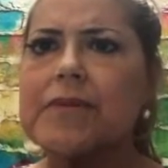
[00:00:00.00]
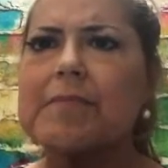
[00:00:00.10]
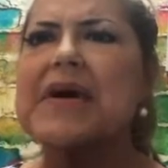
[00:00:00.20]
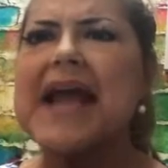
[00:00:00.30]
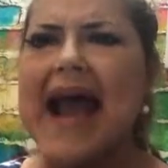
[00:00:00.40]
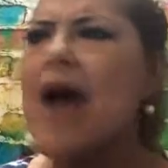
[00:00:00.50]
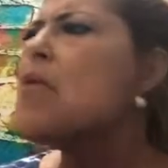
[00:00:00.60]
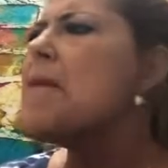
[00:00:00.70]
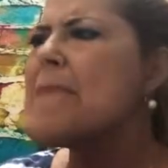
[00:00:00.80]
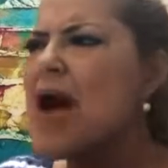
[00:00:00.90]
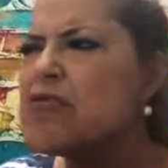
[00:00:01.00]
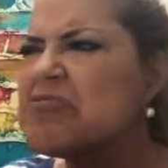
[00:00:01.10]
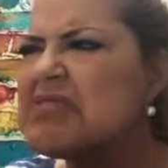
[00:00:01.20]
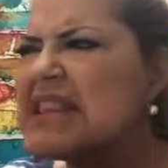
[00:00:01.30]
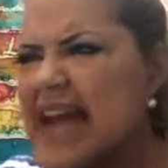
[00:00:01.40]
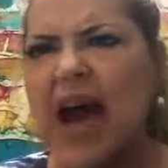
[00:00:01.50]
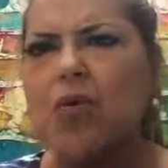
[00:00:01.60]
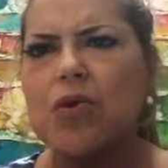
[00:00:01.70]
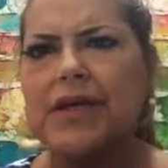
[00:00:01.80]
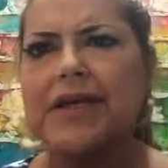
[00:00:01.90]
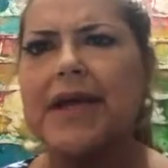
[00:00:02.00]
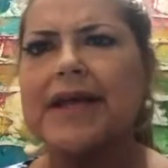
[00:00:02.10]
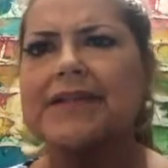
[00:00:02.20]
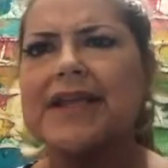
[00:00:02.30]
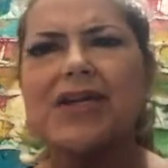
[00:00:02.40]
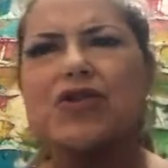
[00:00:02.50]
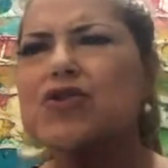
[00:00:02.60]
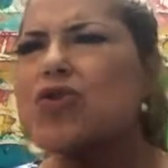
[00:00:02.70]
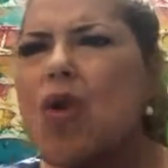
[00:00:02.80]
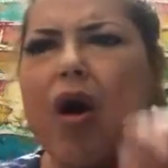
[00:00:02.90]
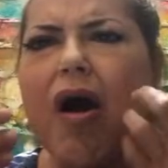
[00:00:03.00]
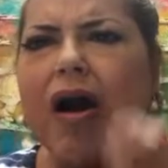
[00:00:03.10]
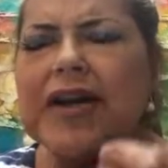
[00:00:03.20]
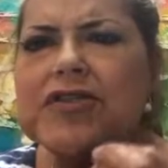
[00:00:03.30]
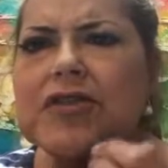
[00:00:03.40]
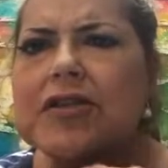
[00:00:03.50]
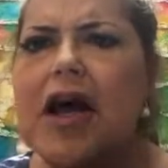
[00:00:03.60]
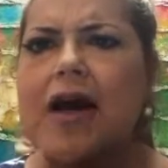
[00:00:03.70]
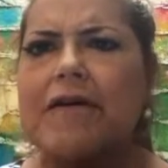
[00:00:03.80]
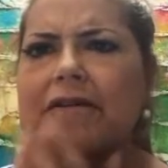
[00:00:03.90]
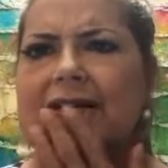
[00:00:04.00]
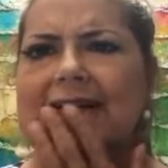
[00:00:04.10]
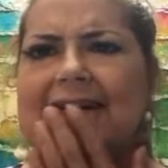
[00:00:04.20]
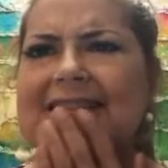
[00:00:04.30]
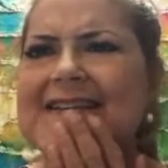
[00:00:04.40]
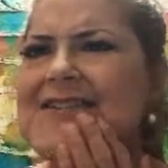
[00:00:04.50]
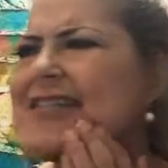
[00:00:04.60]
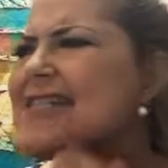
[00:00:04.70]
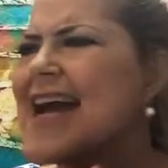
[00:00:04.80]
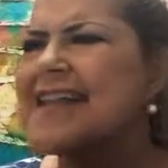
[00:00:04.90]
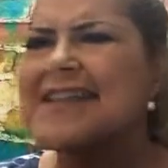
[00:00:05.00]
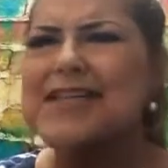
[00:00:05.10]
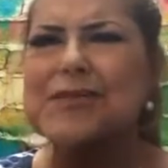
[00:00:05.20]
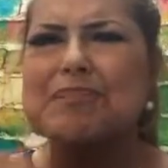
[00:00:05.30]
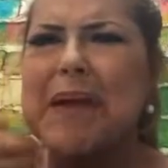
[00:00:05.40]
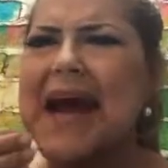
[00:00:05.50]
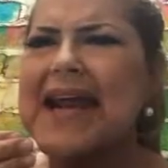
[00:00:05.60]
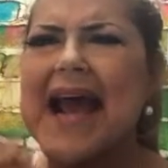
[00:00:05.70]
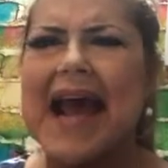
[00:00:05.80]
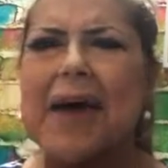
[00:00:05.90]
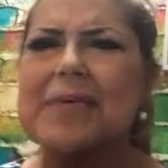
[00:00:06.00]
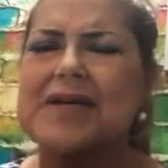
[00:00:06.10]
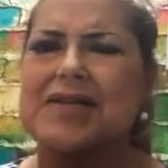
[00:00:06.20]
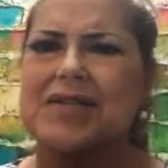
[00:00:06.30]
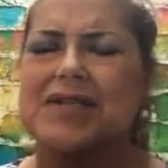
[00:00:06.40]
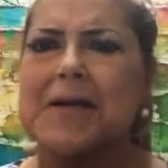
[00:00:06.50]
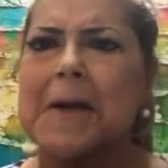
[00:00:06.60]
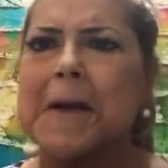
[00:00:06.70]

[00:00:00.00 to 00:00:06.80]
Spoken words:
But how about that one that is so hard to love? That she's got these bad habits.